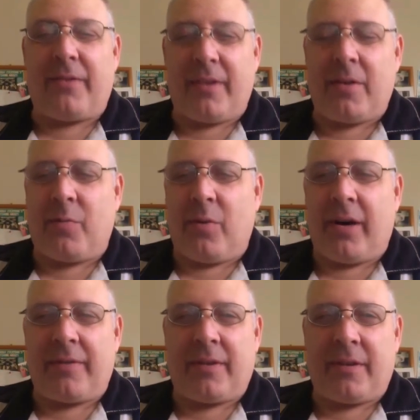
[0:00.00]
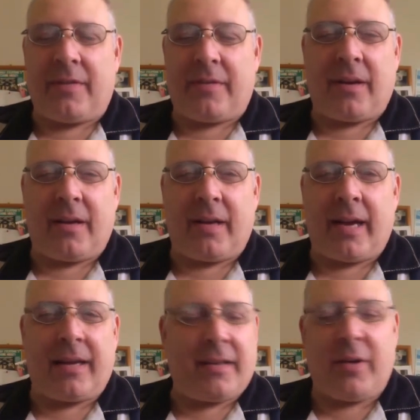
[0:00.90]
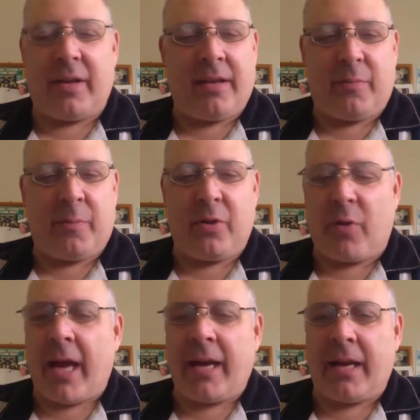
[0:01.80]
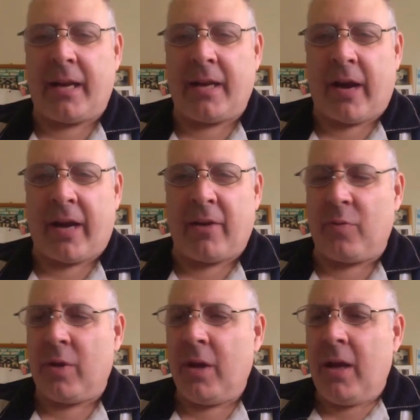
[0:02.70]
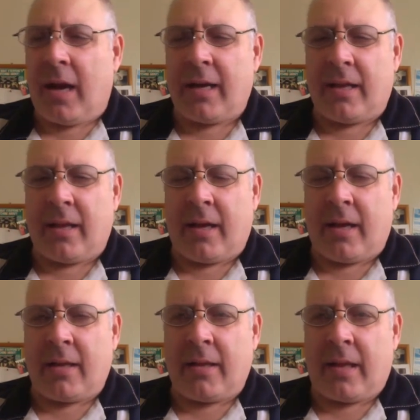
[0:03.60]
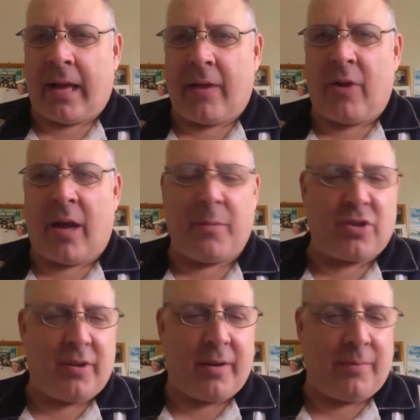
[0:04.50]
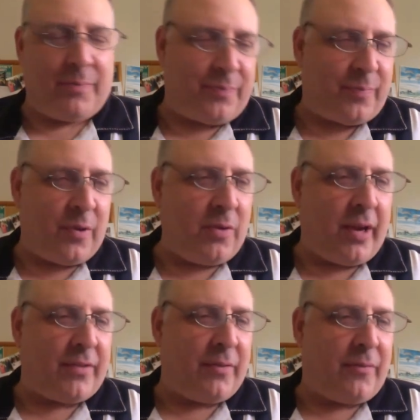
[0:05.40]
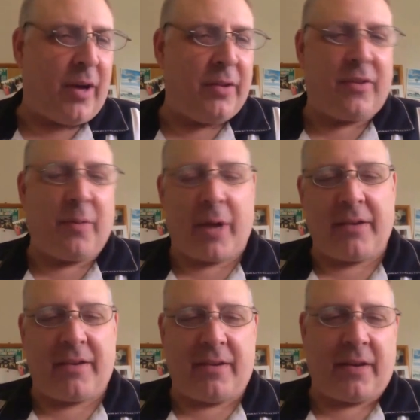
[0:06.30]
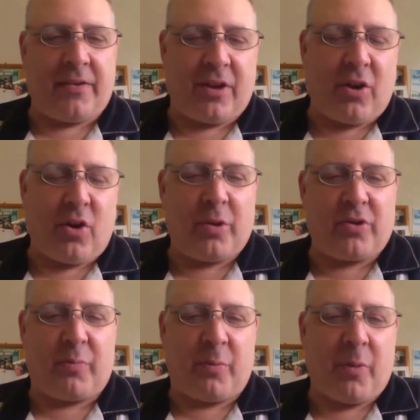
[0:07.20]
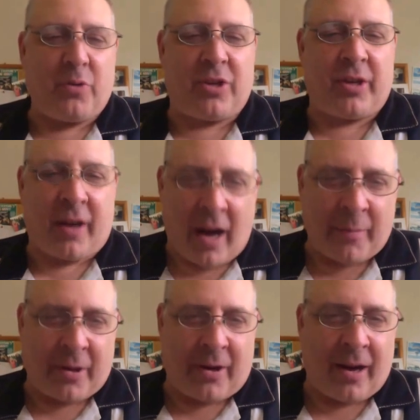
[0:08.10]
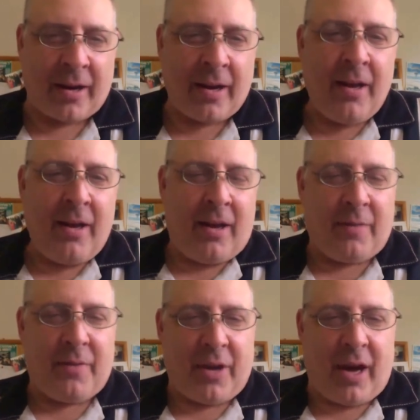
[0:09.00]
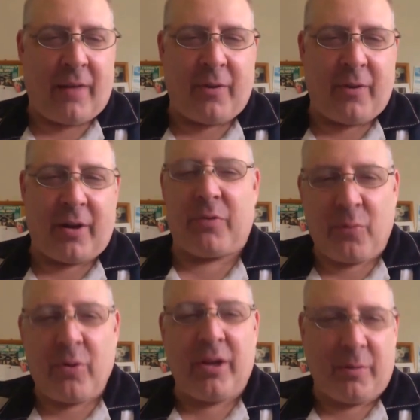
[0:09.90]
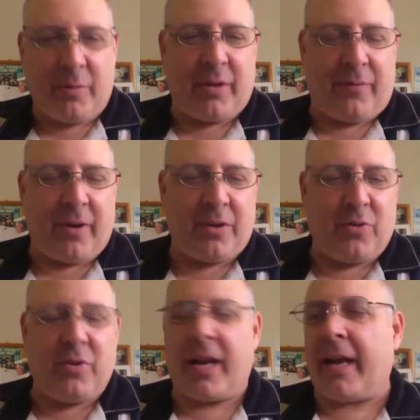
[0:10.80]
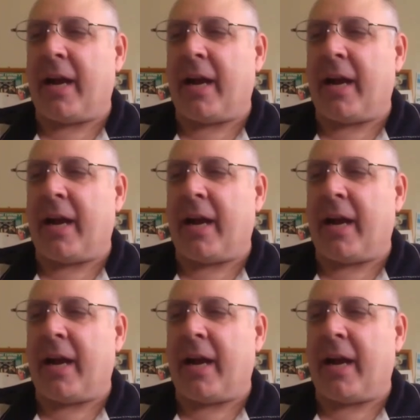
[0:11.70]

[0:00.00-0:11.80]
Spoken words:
It's it's been great, and I don't know how much you guys have followed this stuff, but I just did a whole bunch of promotion at Comic-Con of the novel, and it was really, really fun to do that.